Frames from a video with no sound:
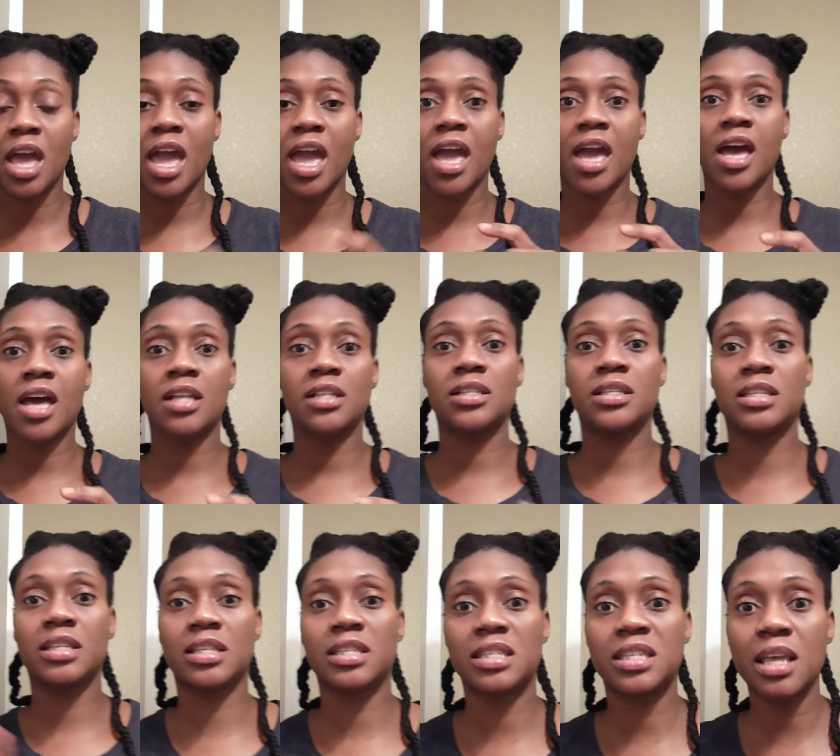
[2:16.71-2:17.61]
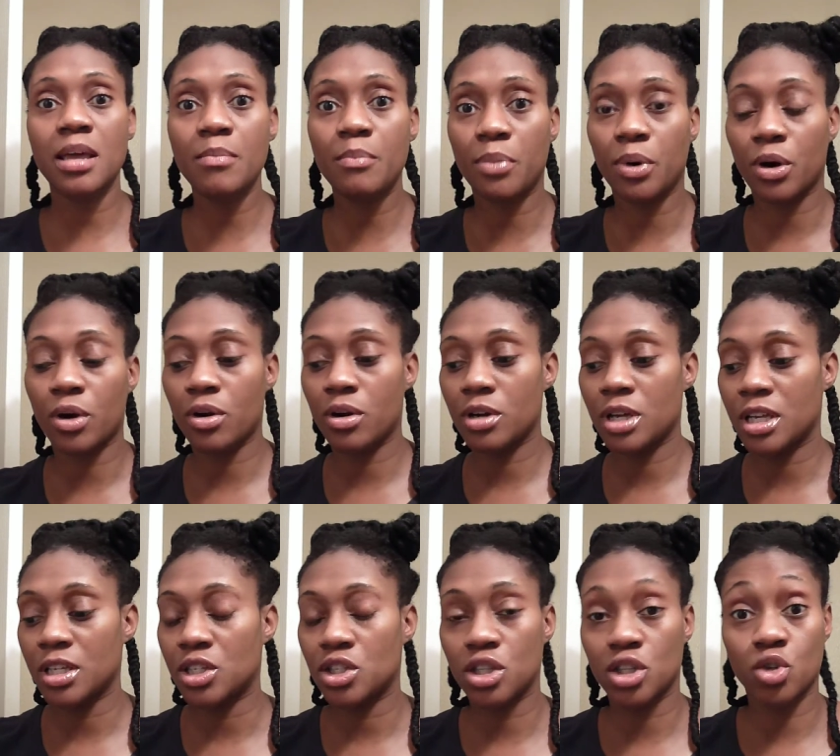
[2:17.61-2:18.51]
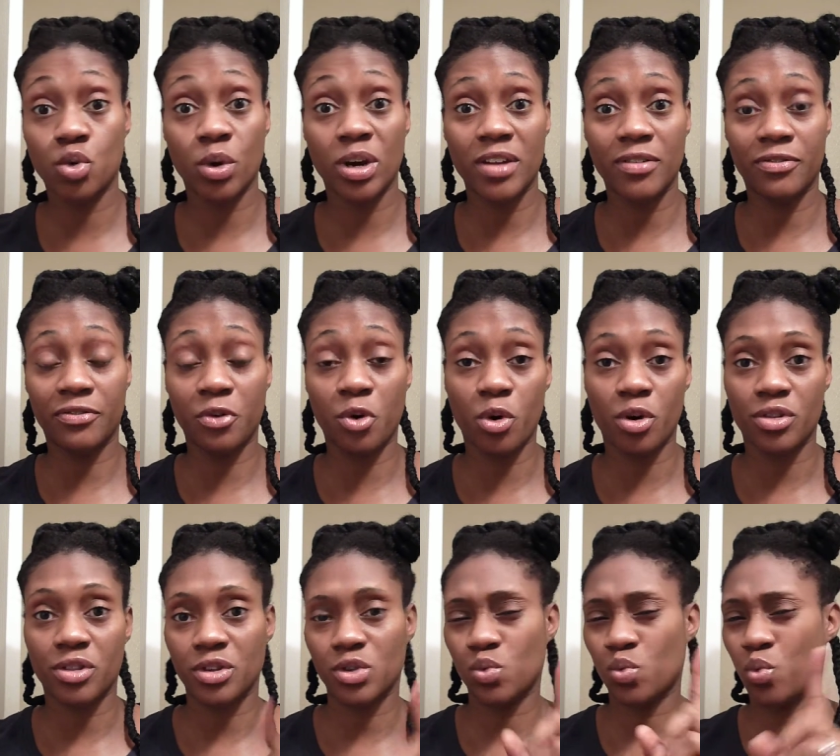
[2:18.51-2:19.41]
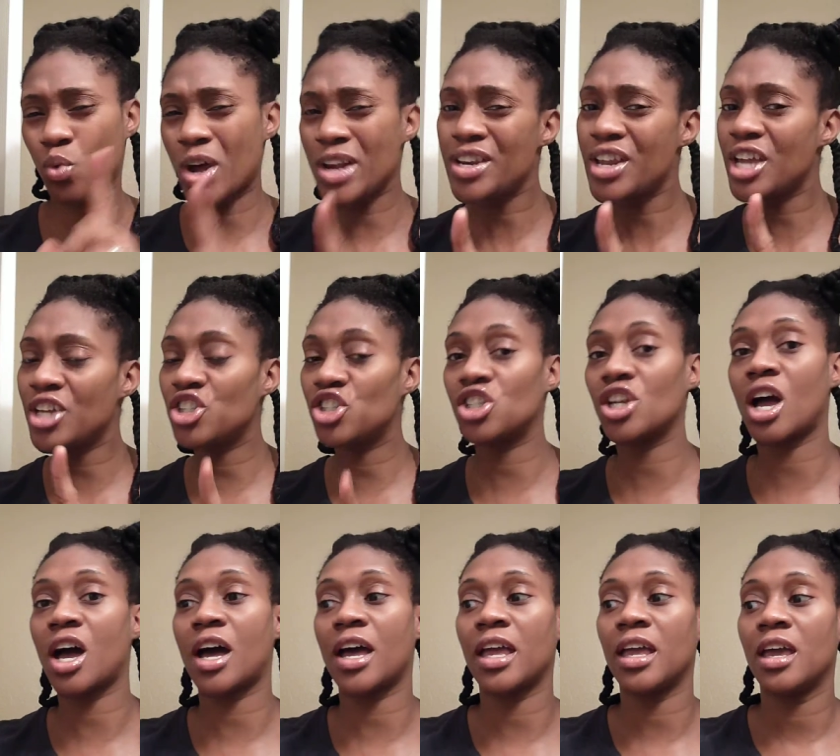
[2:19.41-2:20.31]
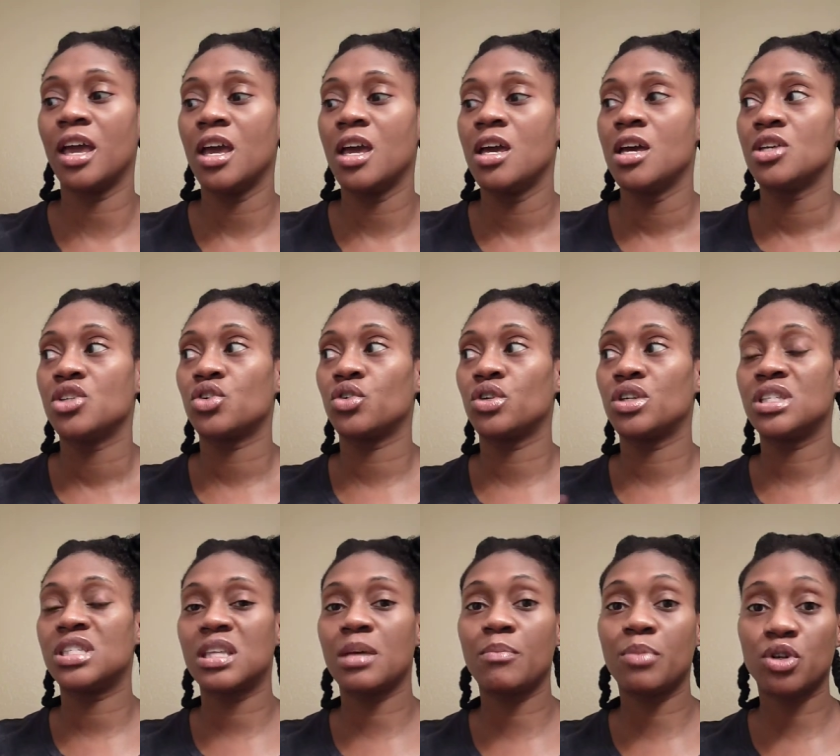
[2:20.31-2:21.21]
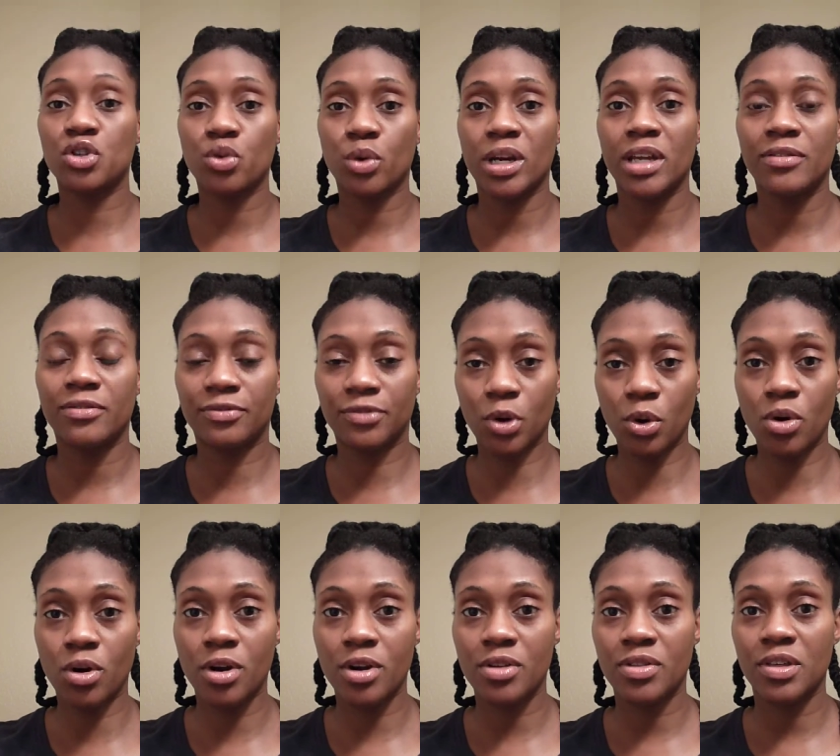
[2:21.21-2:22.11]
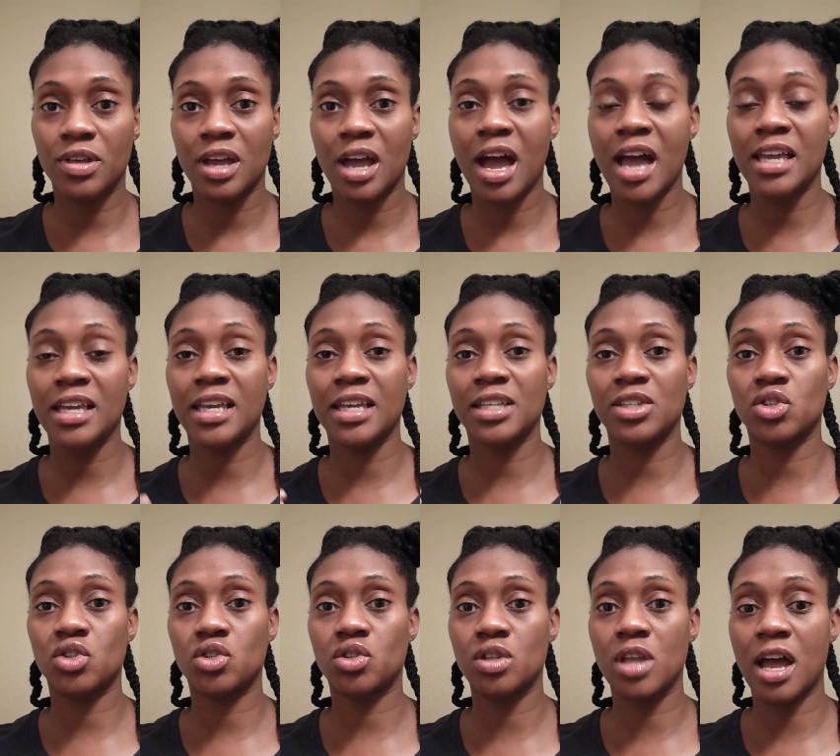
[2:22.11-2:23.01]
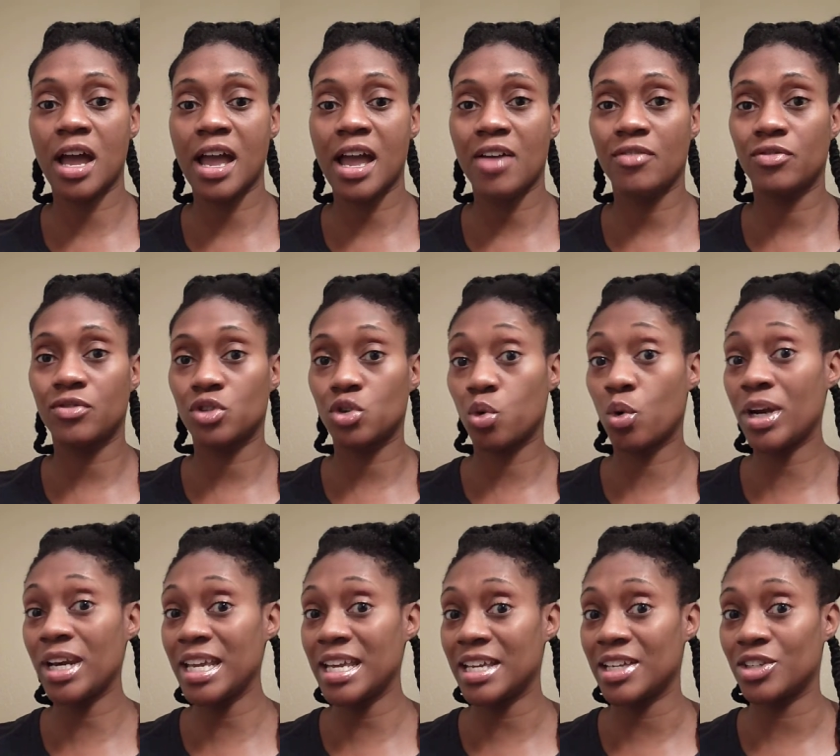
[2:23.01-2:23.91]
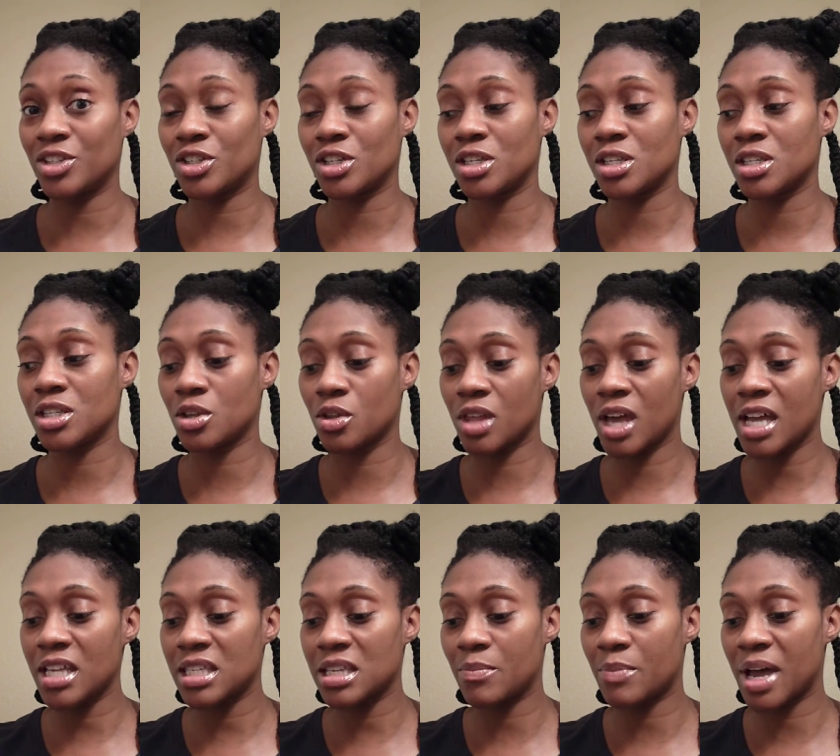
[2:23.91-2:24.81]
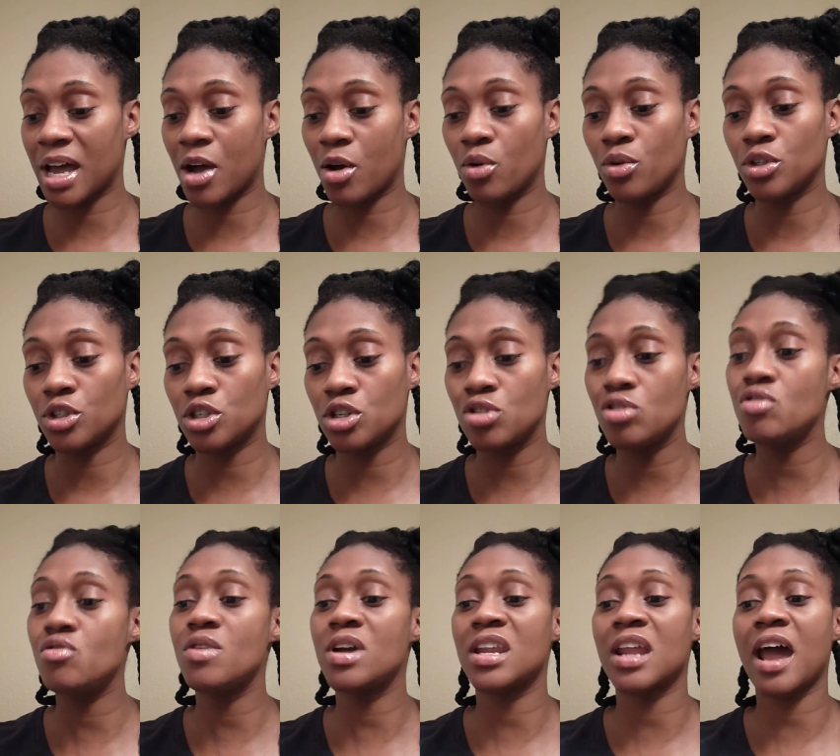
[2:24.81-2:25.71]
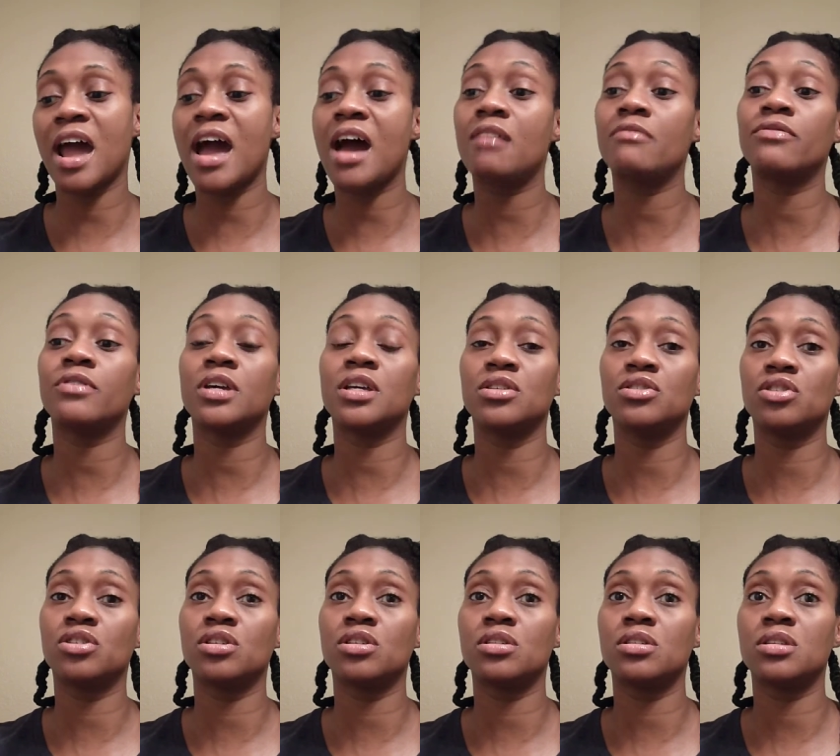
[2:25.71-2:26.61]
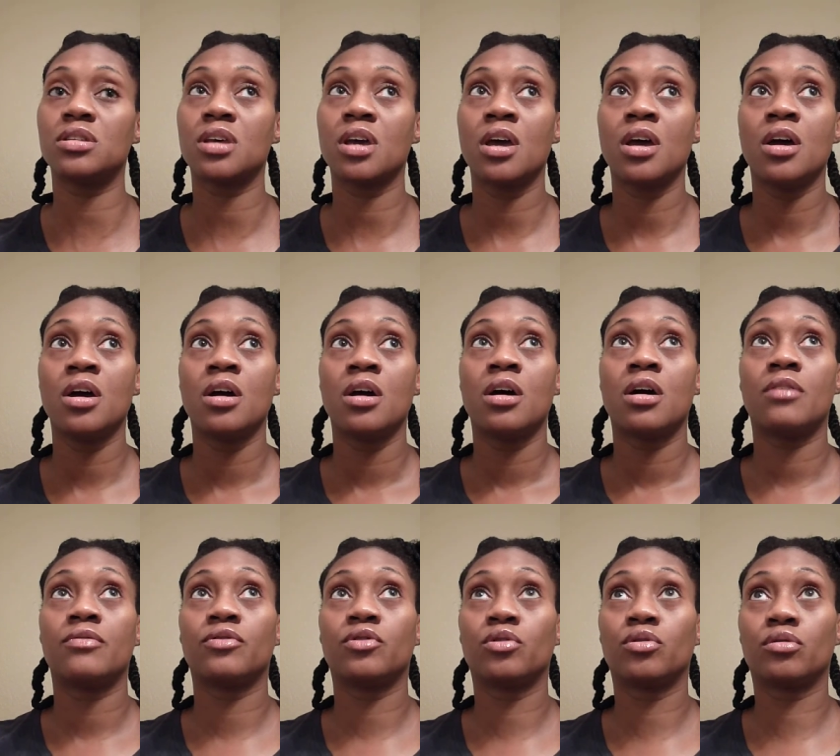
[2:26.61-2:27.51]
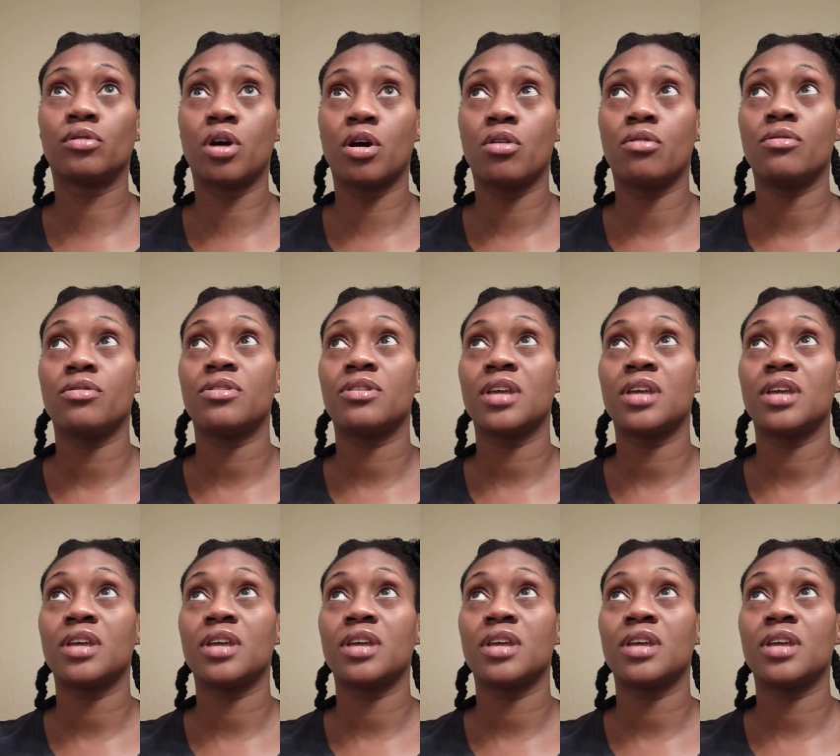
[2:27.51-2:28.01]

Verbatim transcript: And December, it's the 24th, is one day shy. So December 24th, I get, I have 20 inches. So that's about two and a half inches of growth.